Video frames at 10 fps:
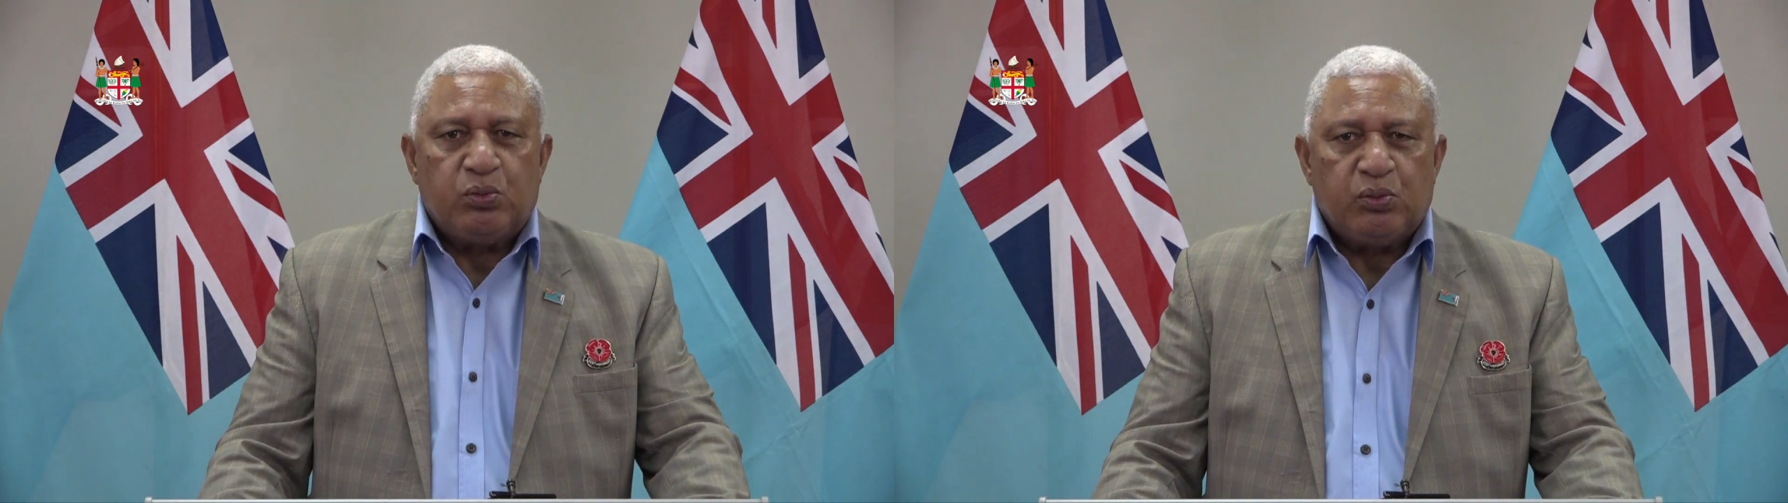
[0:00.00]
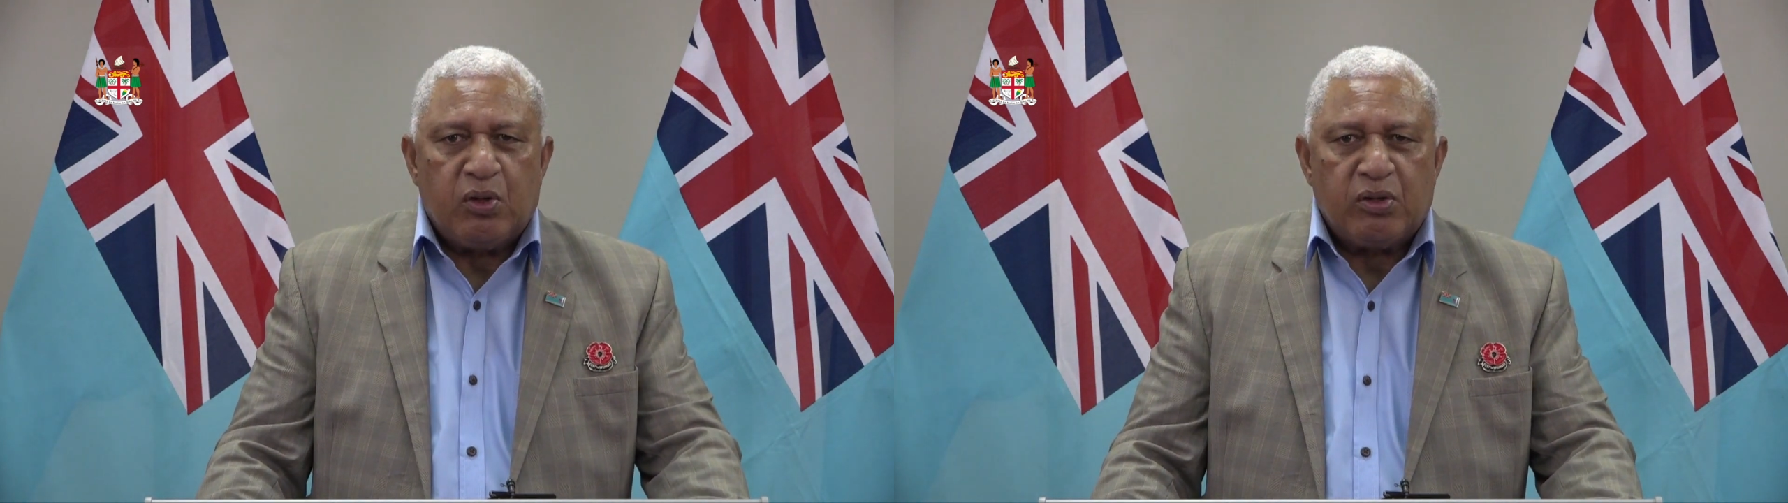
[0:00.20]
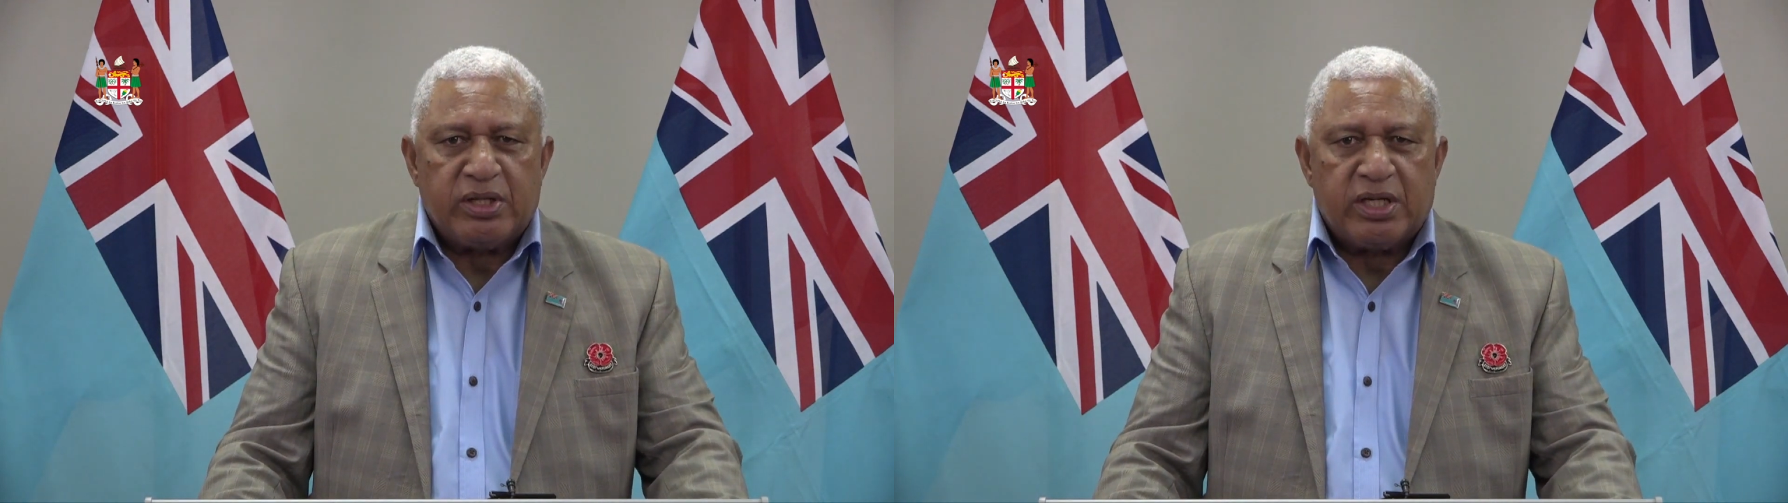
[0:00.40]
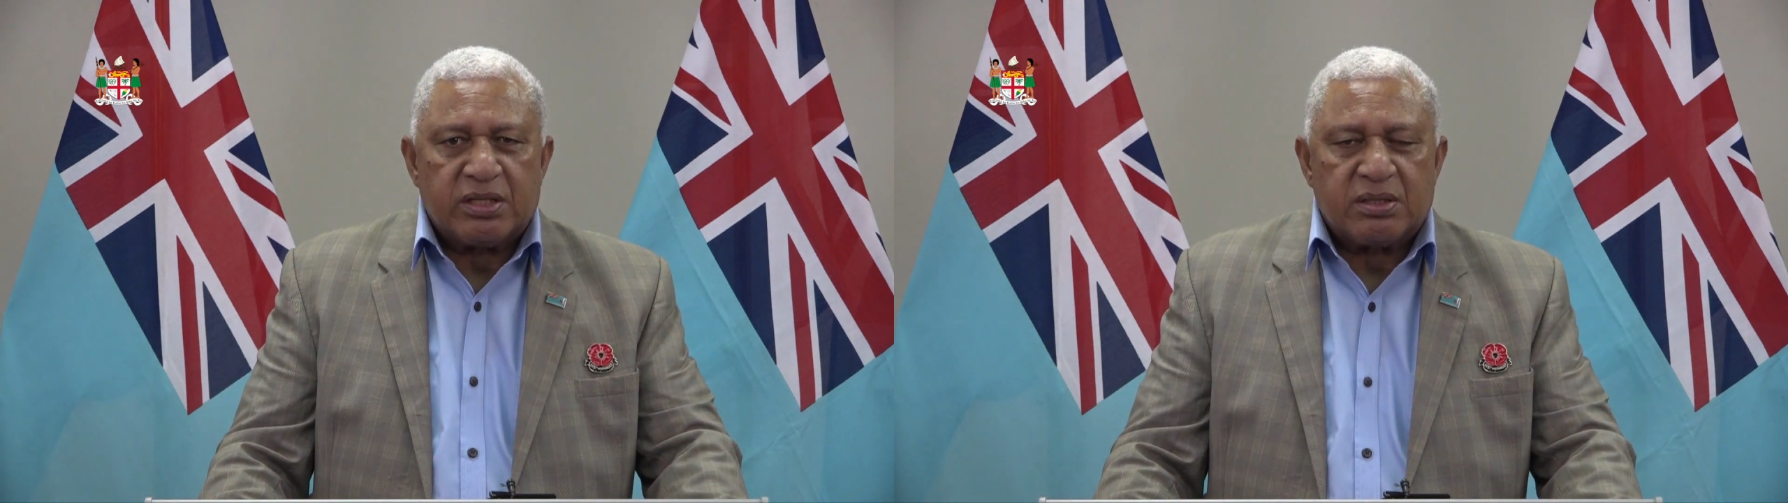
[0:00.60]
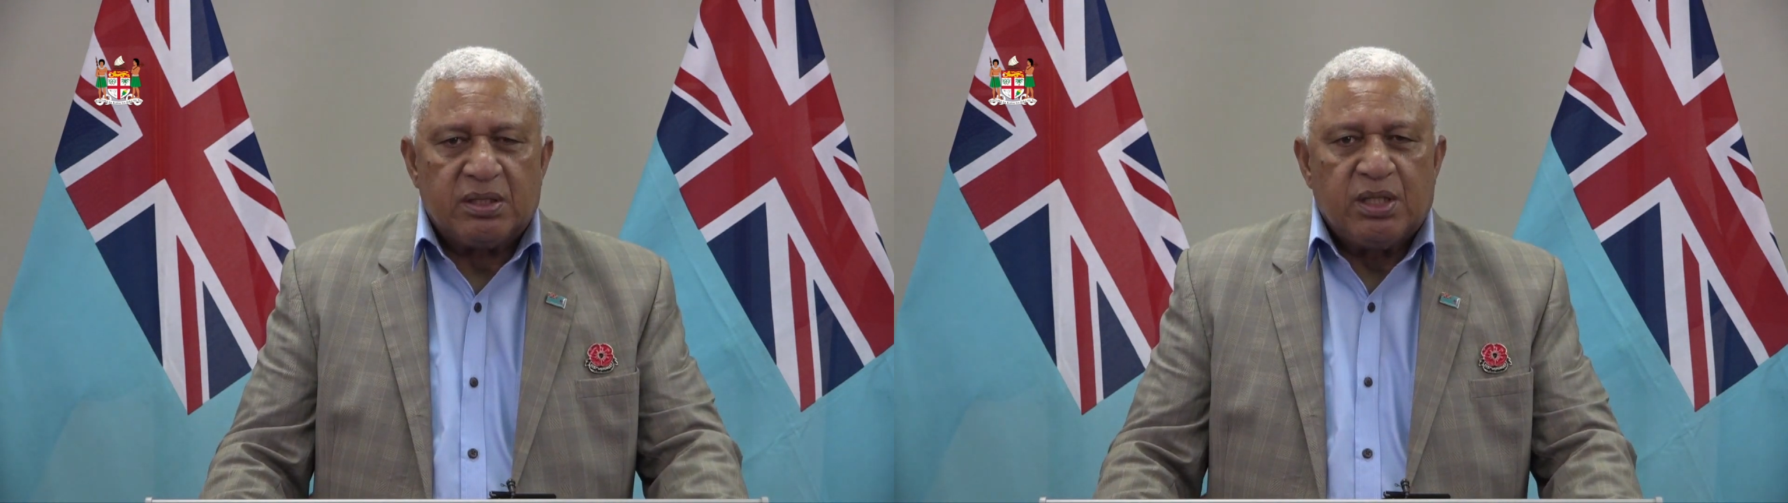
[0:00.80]
2 long
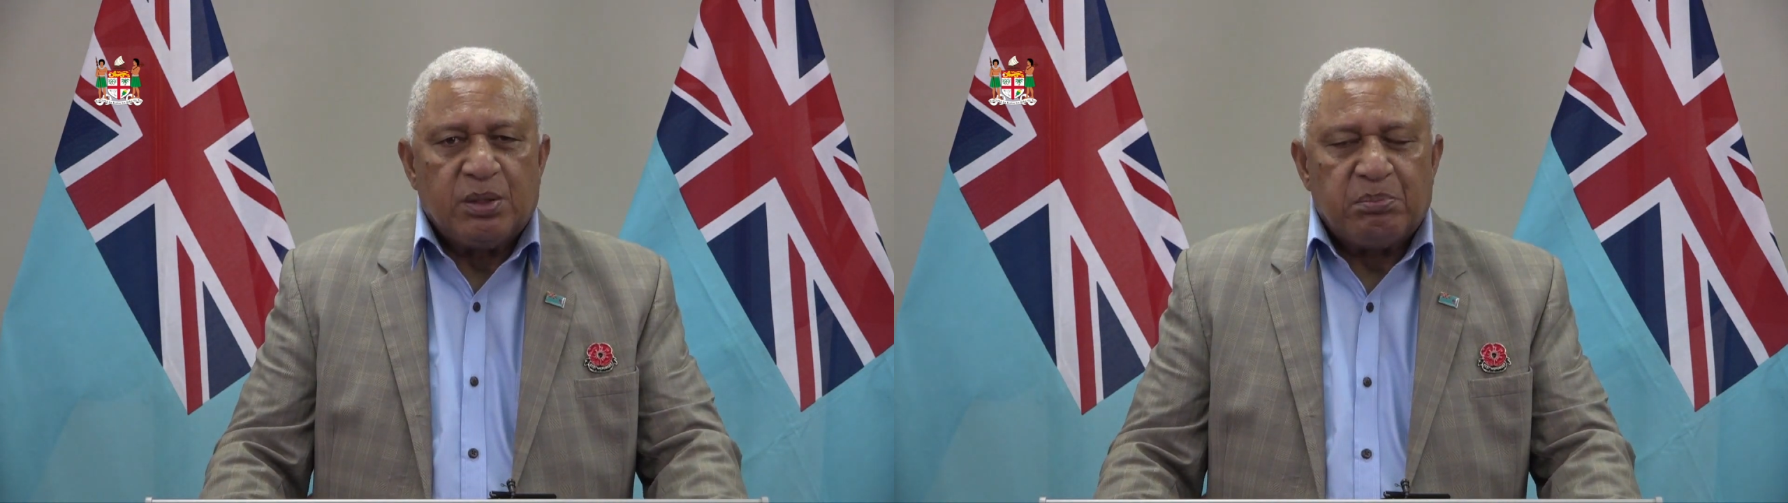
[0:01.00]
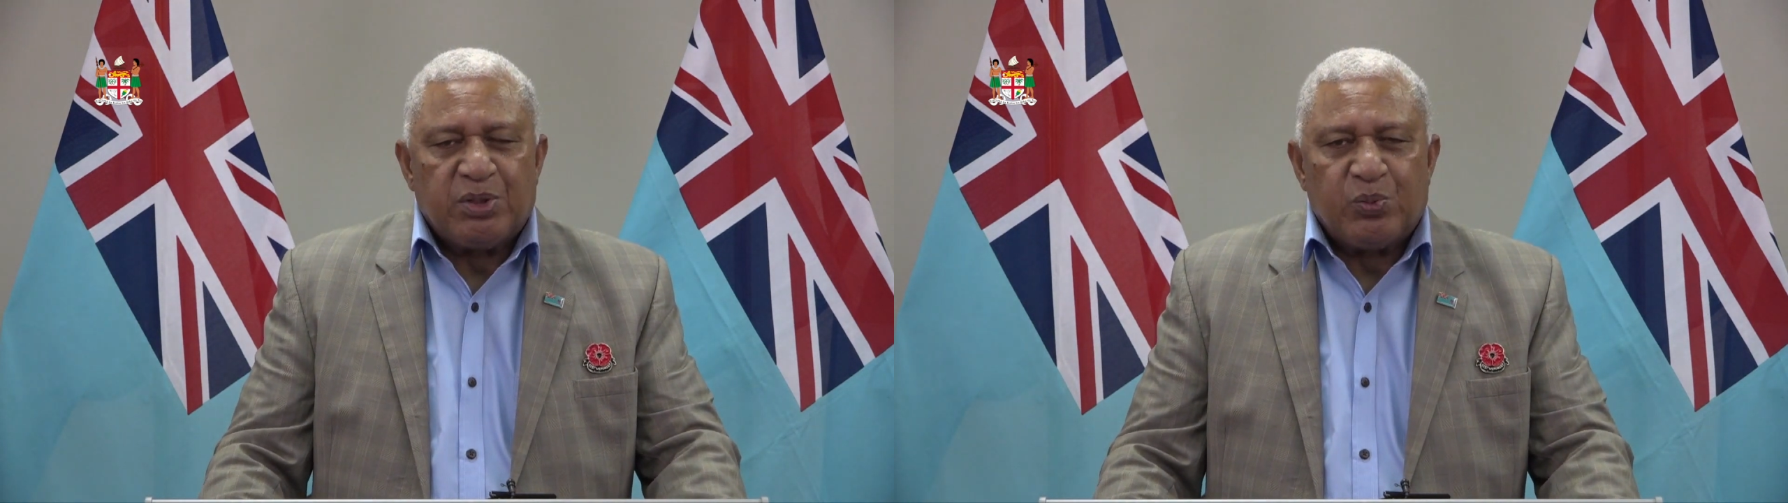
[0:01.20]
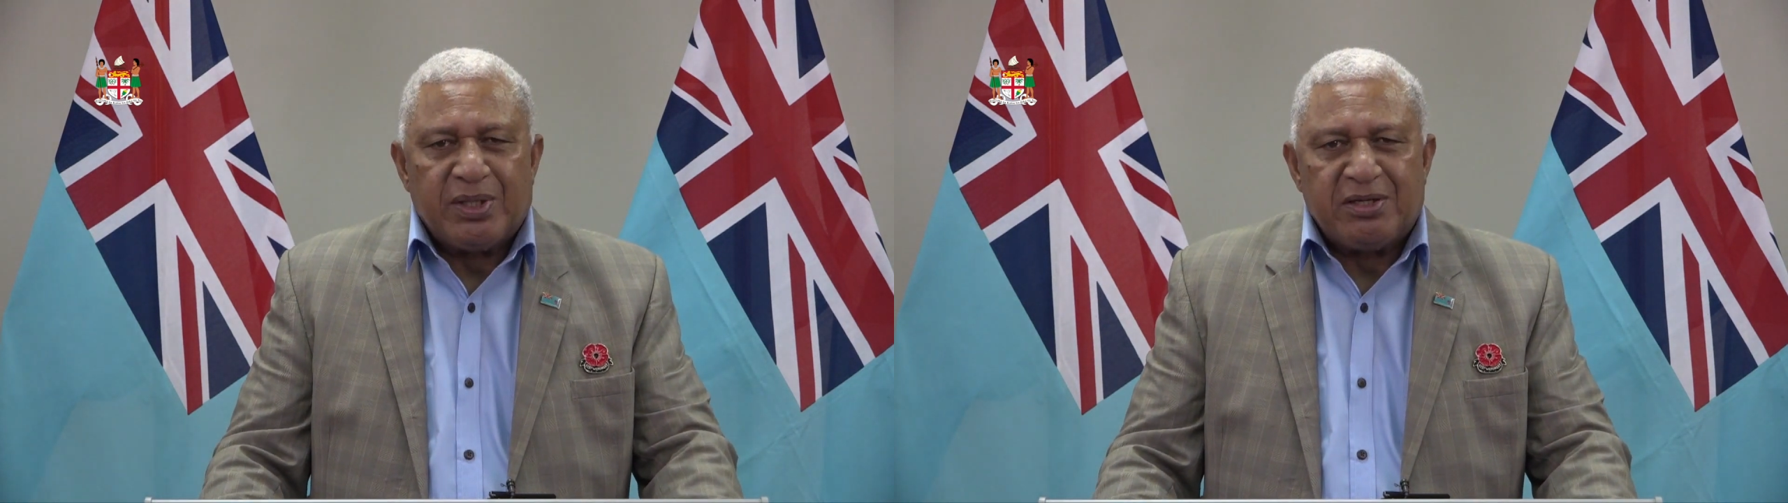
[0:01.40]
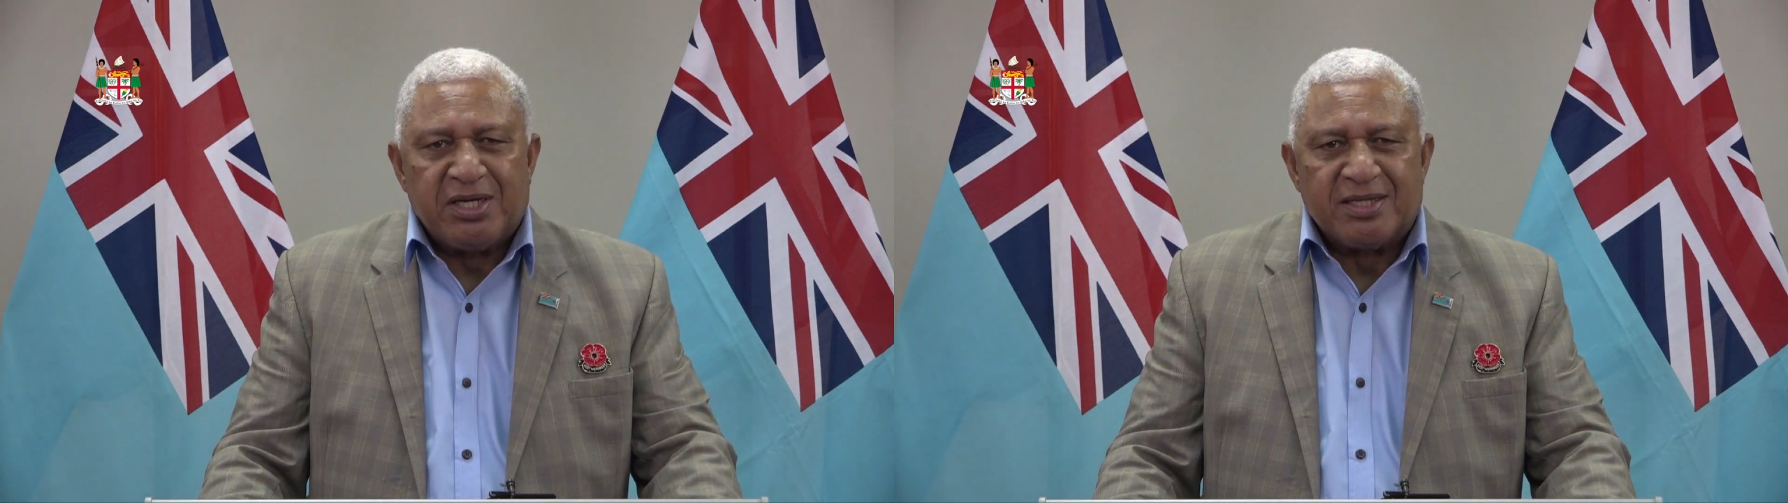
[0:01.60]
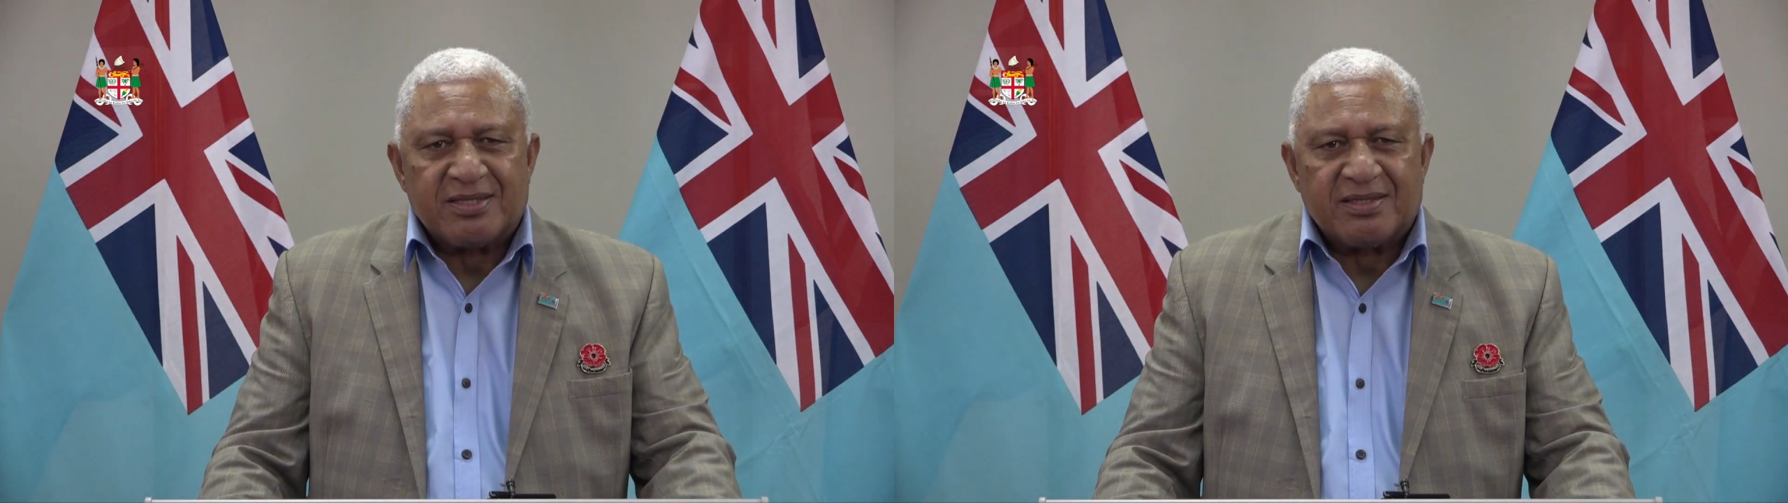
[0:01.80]
years between
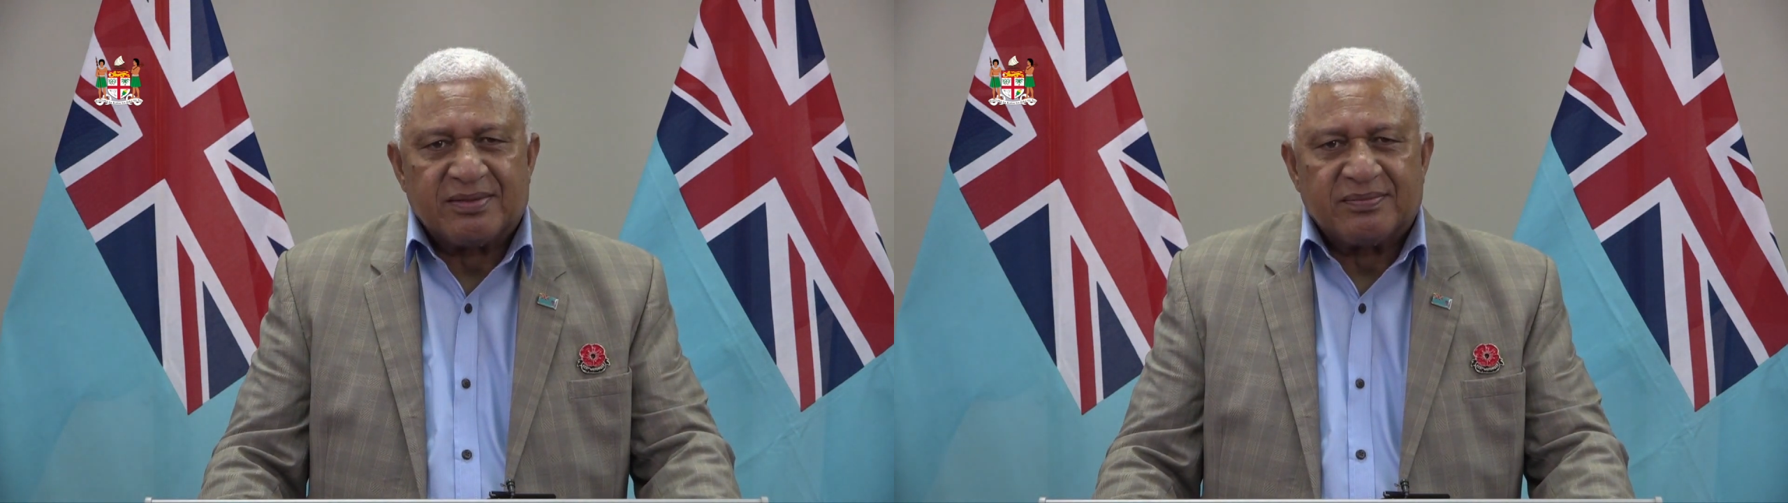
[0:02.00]
drinks.